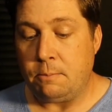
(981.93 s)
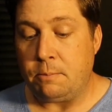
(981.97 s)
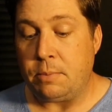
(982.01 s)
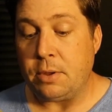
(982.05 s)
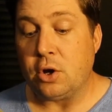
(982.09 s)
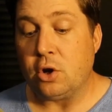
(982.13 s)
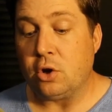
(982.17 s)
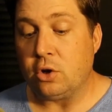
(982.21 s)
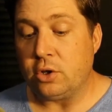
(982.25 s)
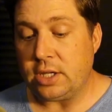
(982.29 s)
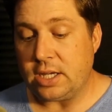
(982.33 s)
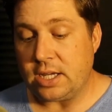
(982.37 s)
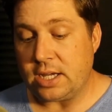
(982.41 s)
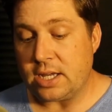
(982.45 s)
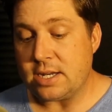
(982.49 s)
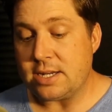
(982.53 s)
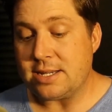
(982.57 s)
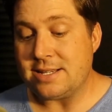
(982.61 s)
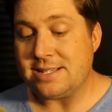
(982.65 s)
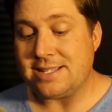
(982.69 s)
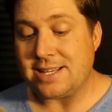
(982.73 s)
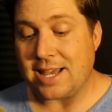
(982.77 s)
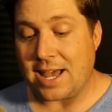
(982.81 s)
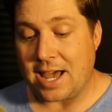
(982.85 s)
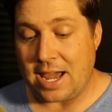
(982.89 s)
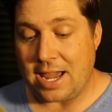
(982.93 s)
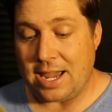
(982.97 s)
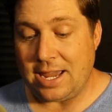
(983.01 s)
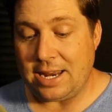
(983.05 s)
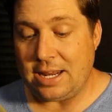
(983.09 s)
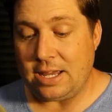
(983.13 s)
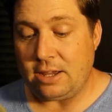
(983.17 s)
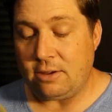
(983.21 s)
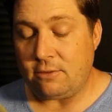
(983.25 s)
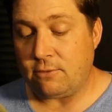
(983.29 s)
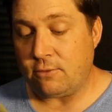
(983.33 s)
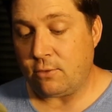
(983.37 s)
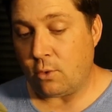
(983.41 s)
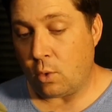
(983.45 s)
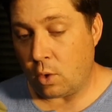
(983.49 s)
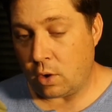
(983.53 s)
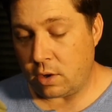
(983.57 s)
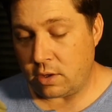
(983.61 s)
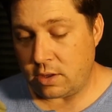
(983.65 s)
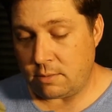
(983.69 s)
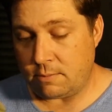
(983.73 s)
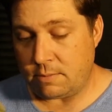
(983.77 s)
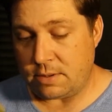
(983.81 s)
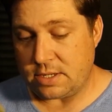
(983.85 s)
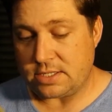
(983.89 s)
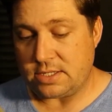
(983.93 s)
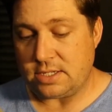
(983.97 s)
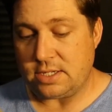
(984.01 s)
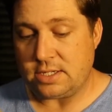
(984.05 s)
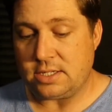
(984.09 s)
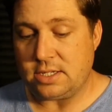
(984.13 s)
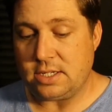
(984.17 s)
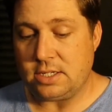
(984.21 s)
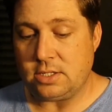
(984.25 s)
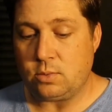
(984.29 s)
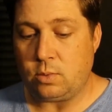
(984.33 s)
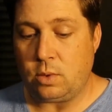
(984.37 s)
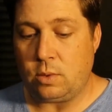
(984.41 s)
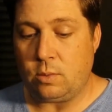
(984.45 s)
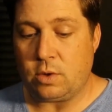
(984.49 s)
building and designing for the businesses